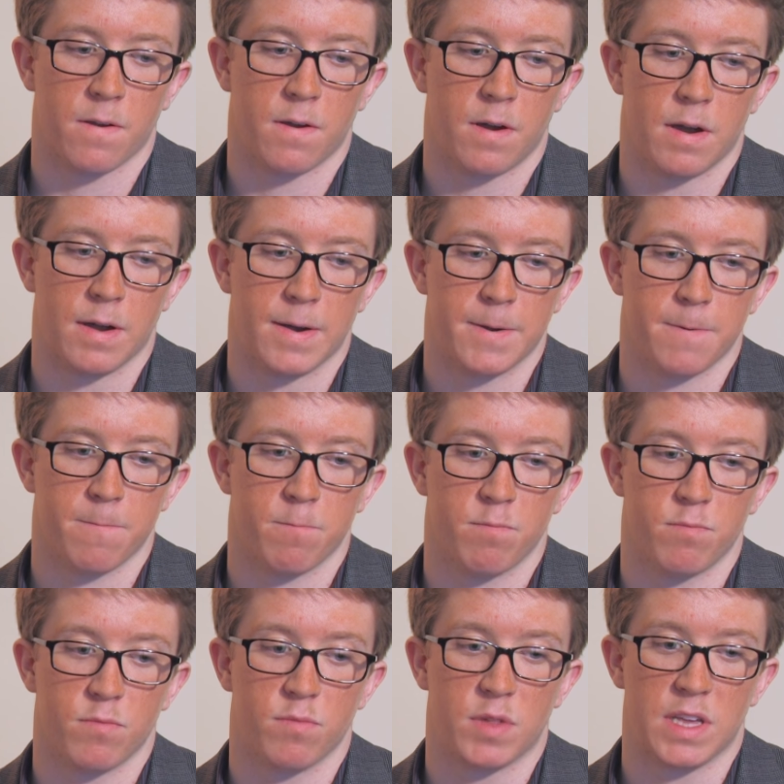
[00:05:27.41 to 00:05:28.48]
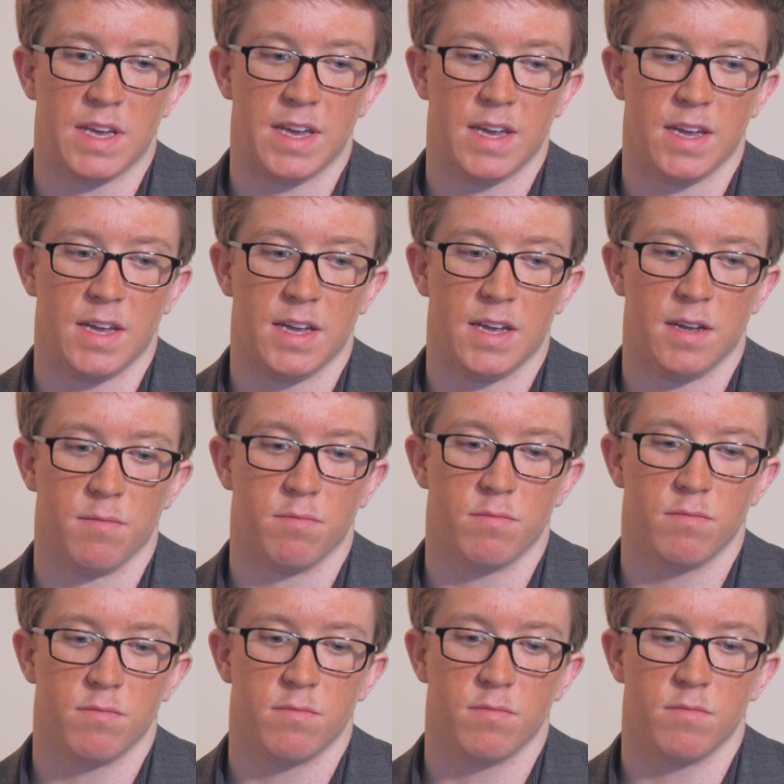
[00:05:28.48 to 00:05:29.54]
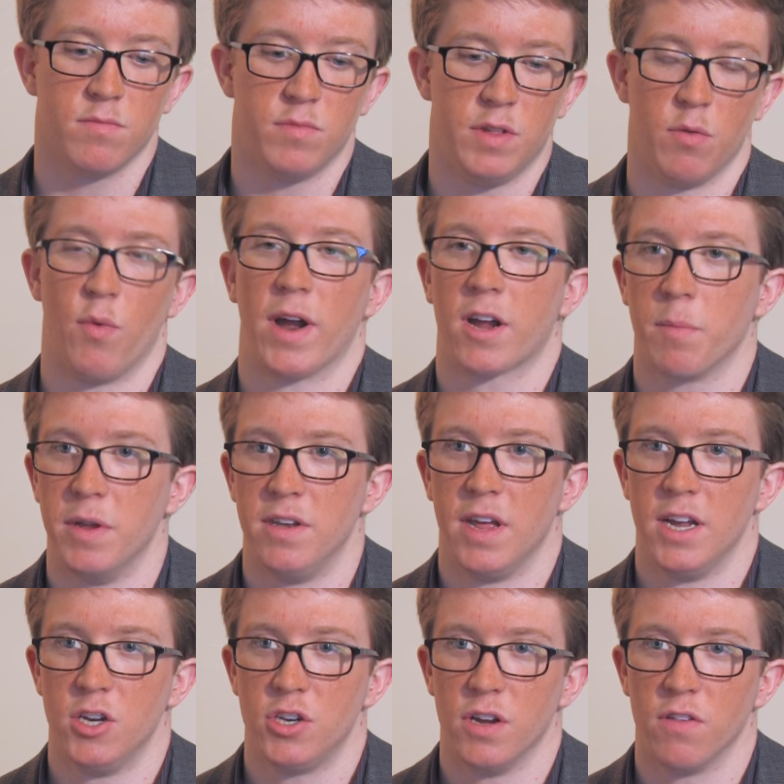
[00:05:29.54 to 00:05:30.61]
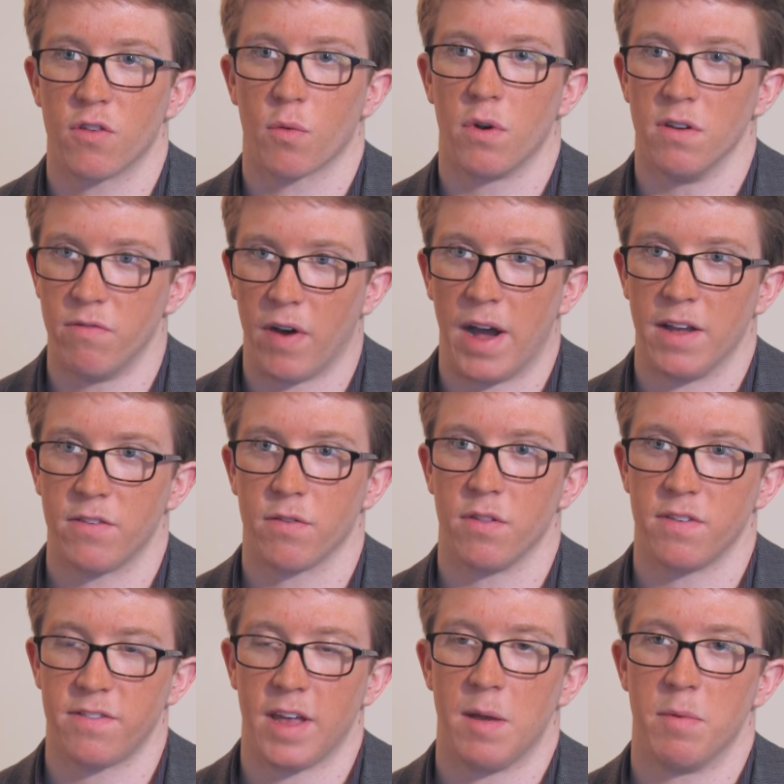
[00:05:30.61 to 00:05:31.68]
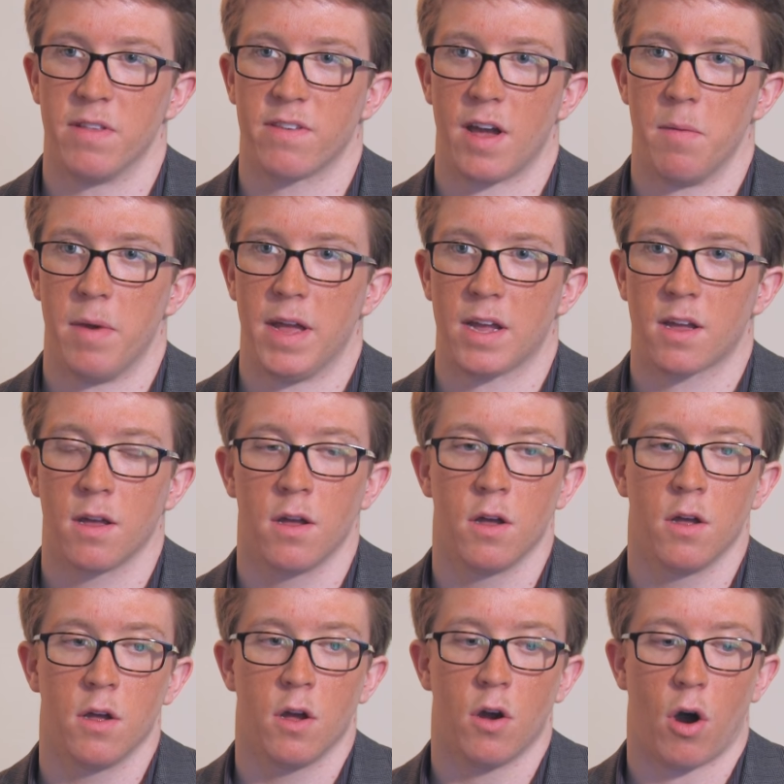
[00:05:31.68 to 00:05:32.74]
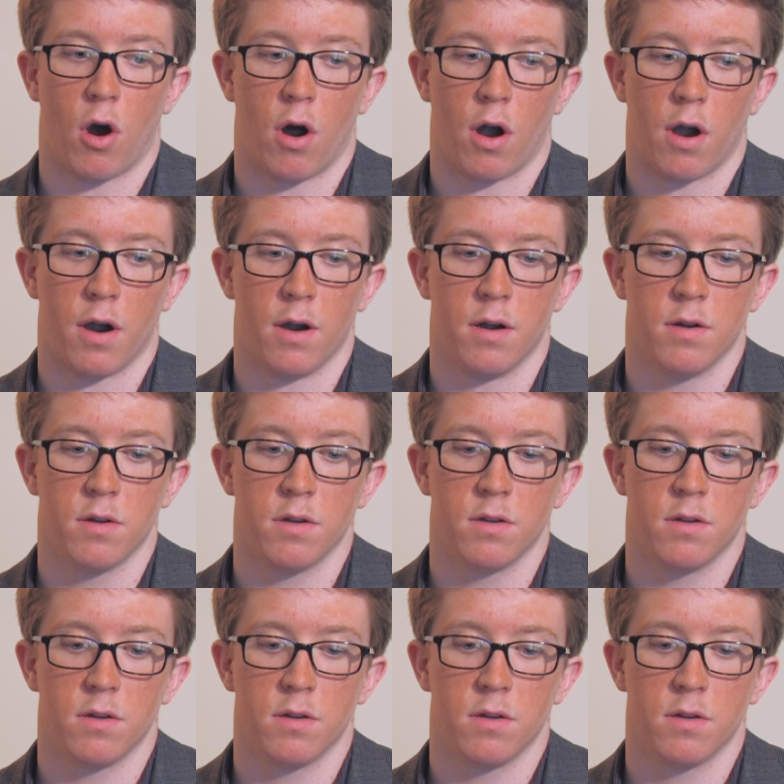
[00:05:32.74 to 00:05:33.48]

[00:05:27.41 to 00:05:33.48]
uh, the the recommendations or advice or the statements I make are